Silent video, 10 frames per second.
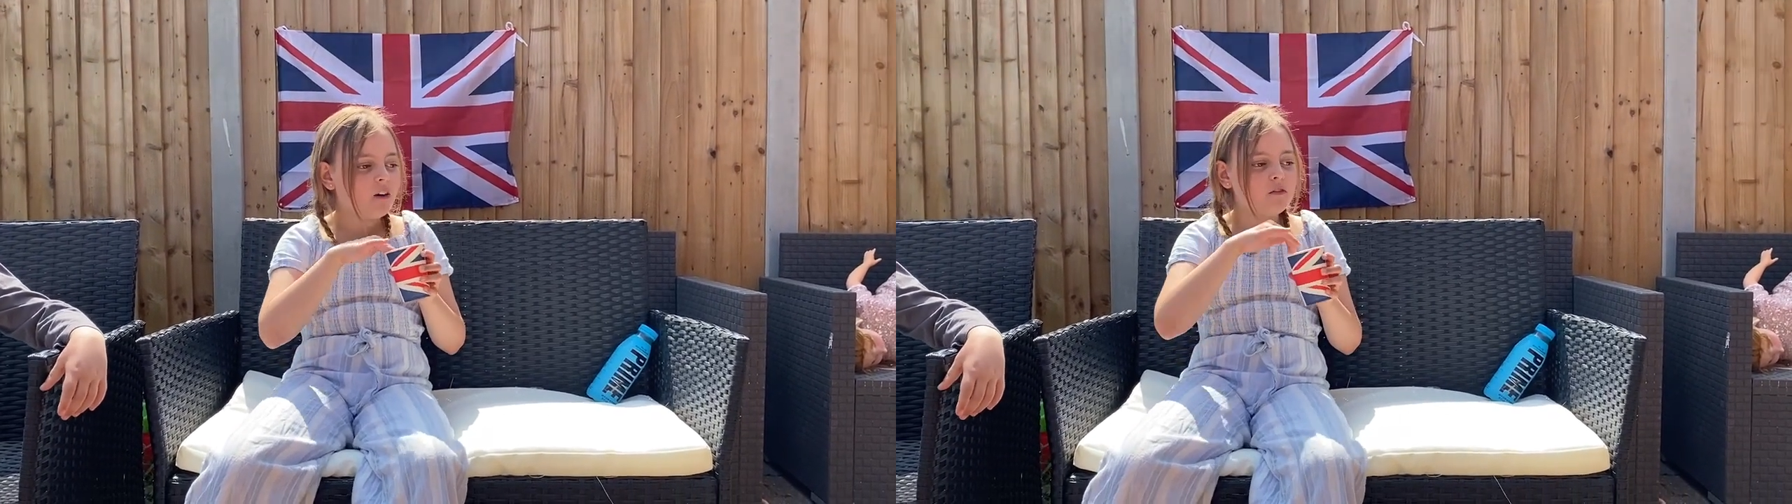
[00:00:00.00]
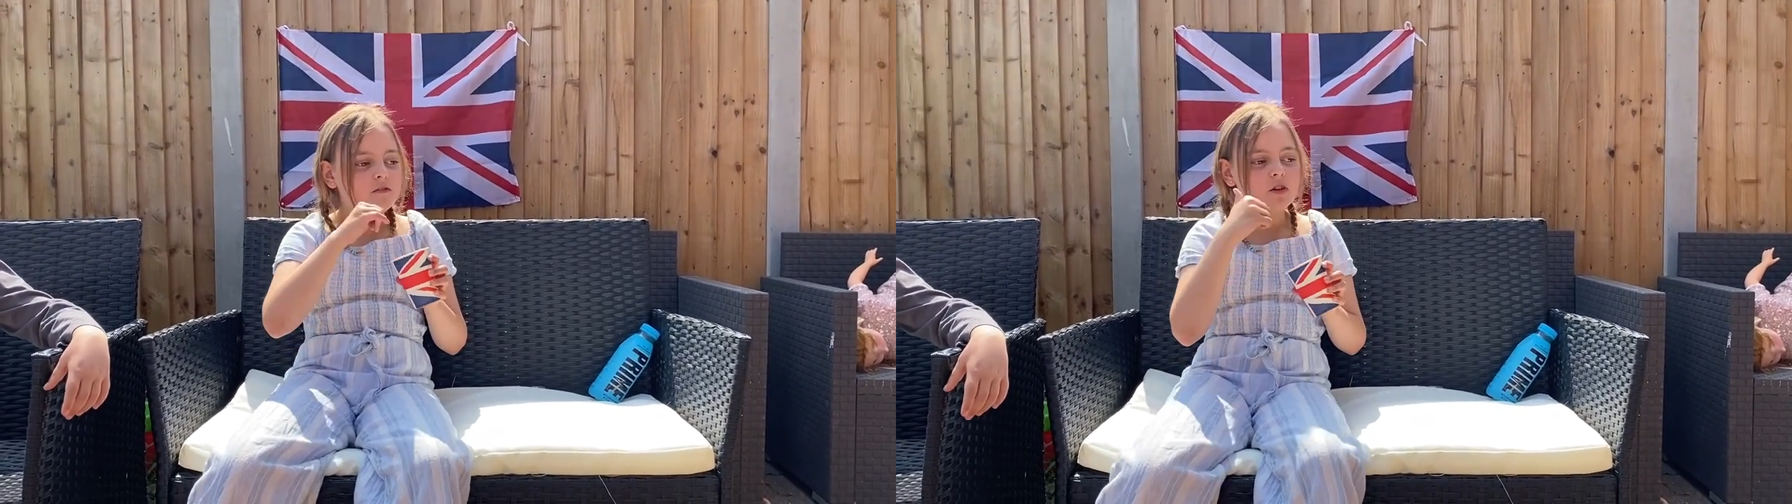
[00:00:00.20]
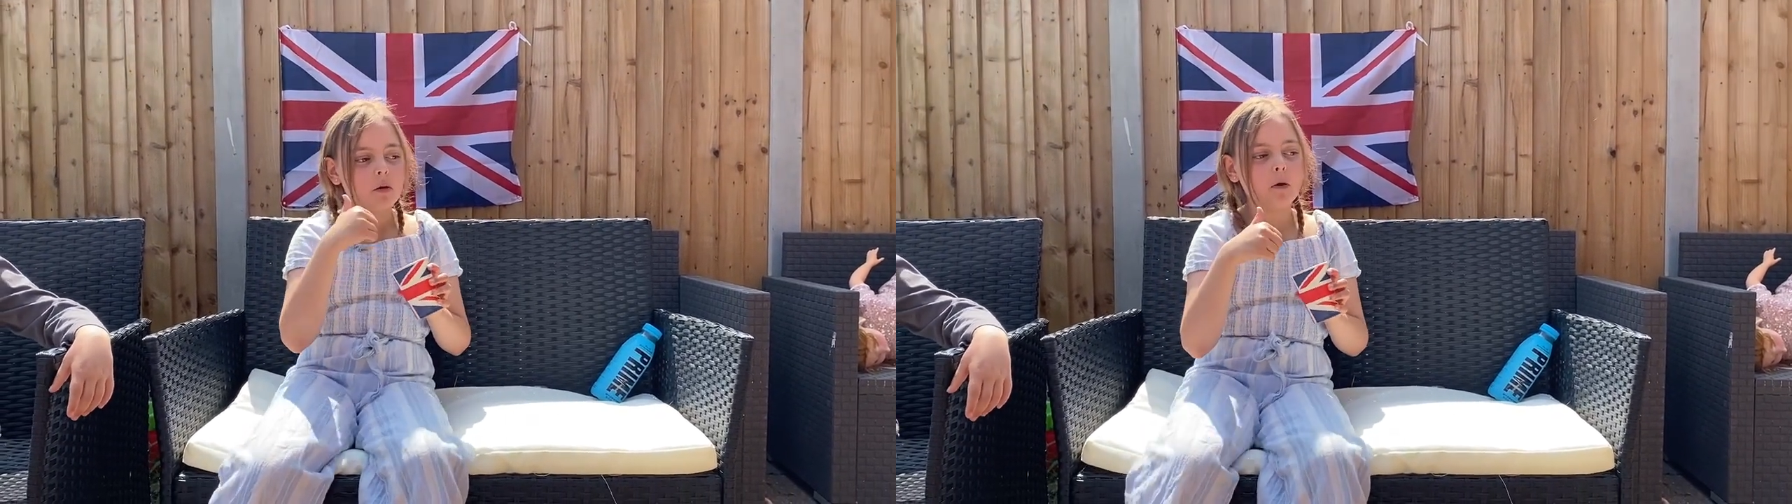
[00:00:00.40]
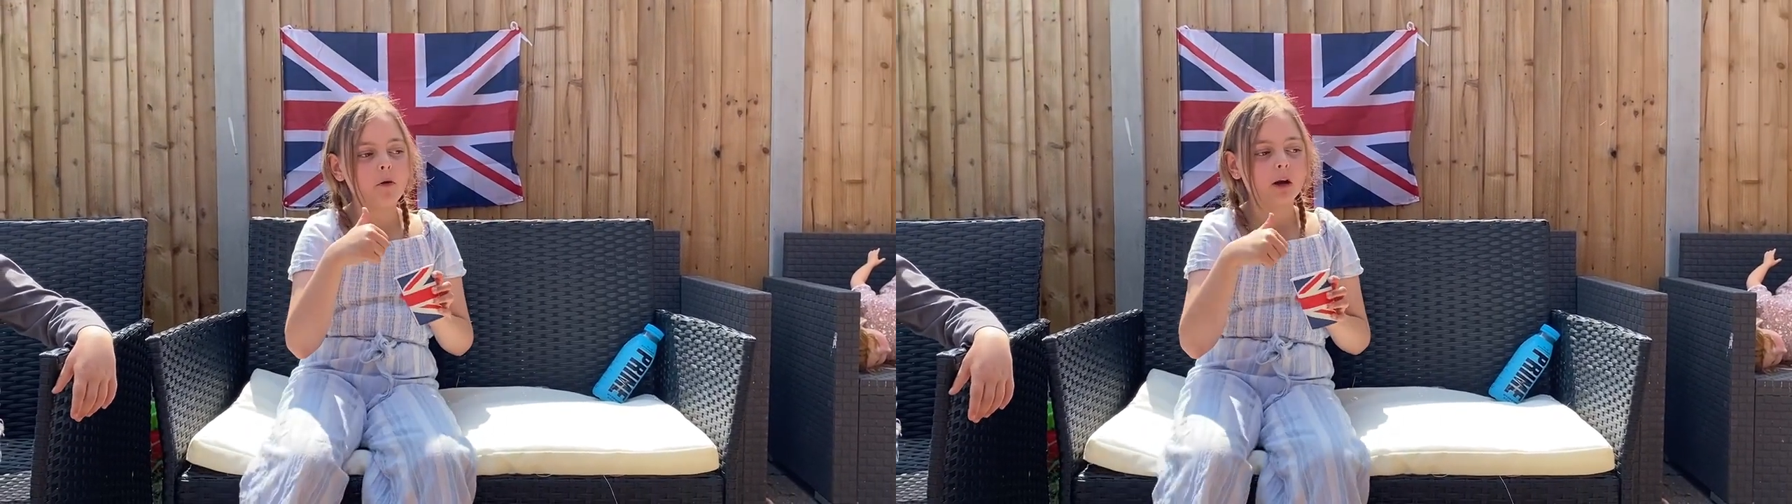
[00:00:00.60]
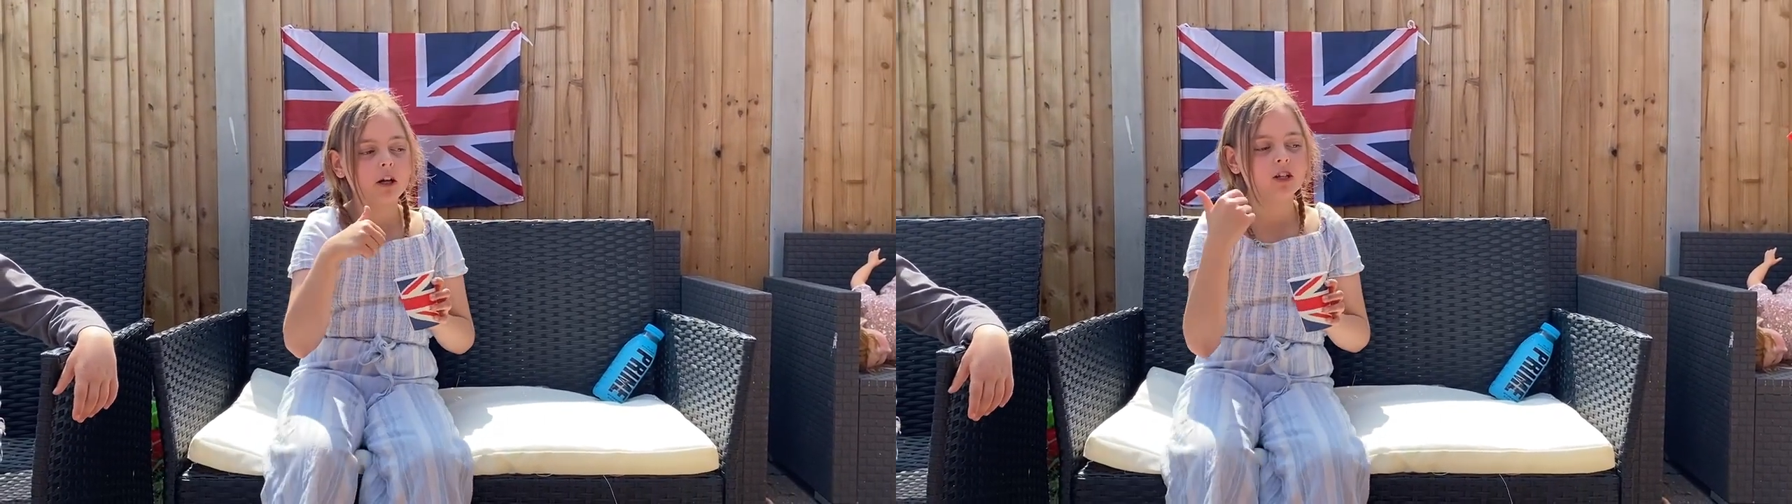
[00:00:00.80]
out of
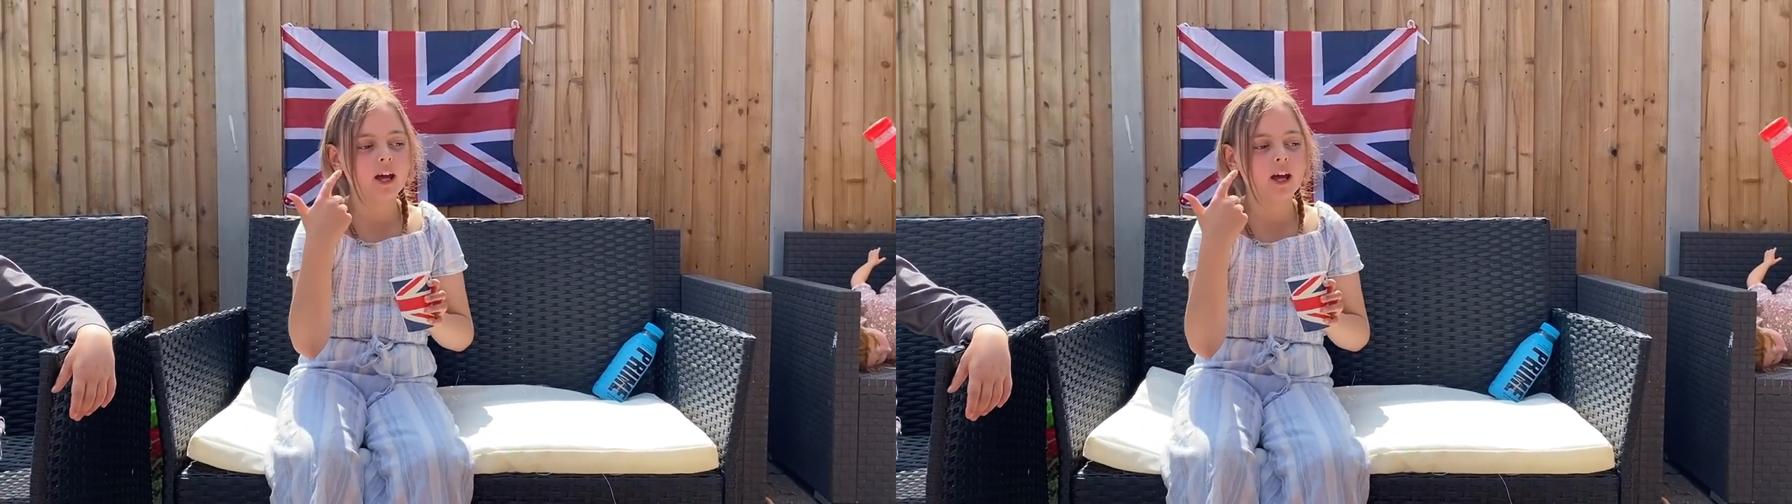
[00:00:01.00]
tropical punch,